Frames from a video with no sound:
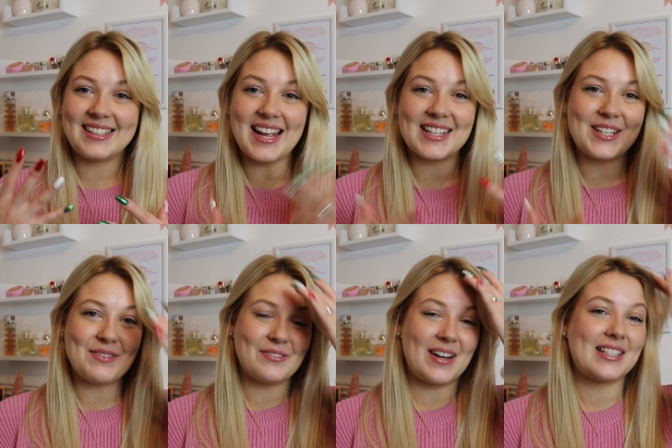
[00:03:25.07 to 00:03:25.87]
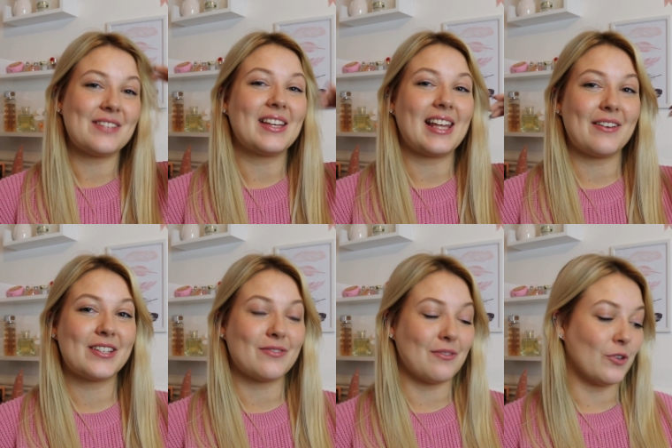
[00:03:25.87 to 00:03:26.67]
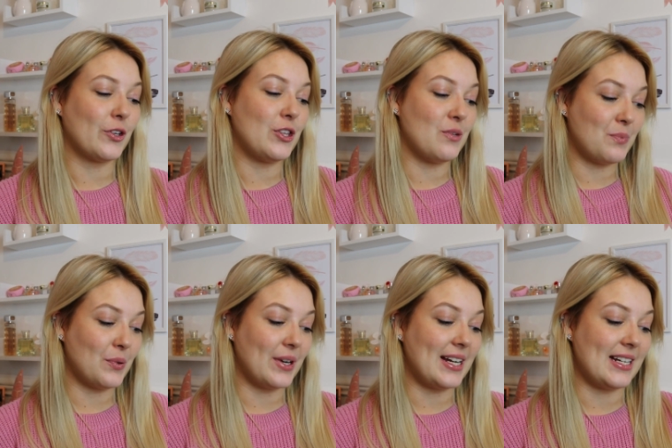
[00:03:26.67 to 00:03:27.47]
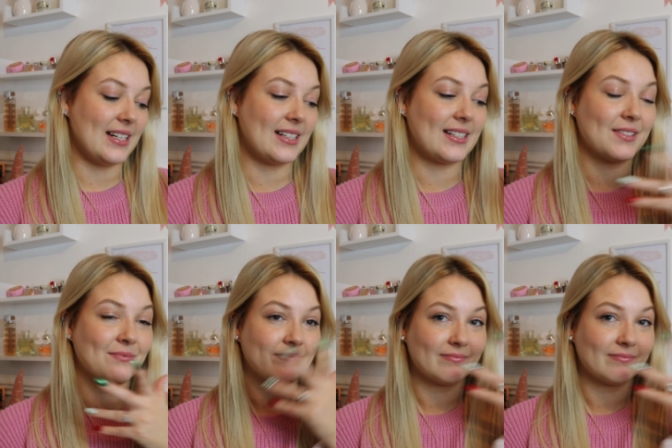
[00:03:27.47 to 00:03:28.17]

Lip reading: Next up, the rest of the gifts from Ron and the boys.